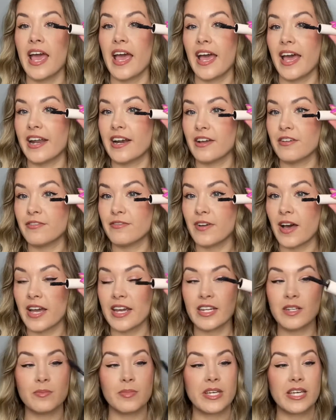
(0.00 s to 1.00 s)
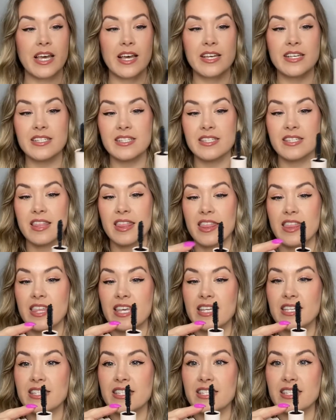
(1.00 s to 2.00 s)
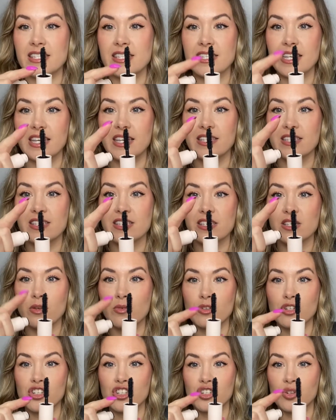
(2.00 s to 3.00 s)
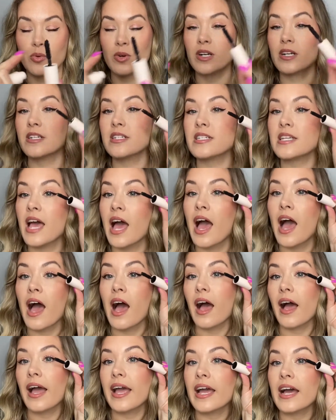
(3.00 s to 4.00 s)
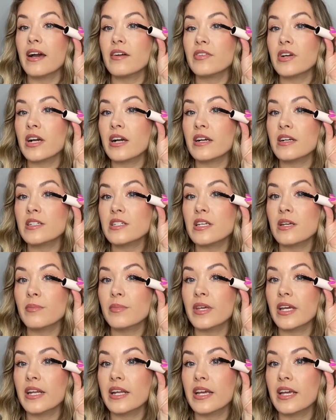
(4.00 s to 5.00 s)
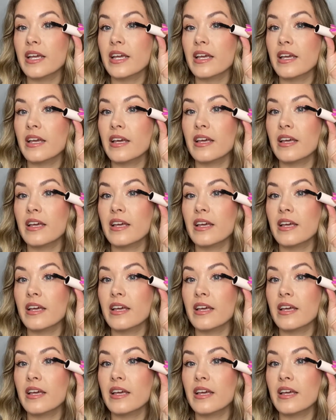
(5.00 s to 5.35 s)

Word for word: And I find because this is so short, I have a hard time getting,